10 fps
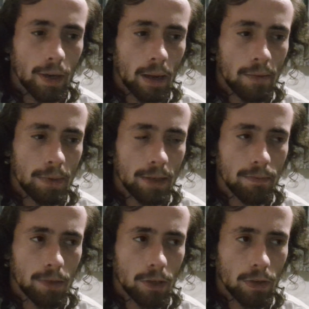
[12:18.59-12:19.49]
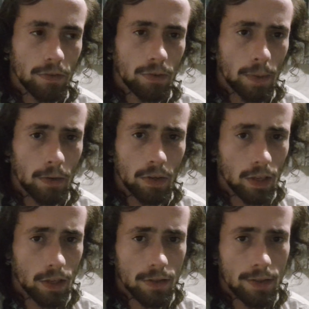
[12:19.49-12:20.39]
I've been doing it for about
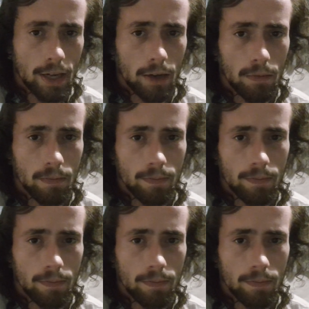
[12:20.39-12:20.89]
years now,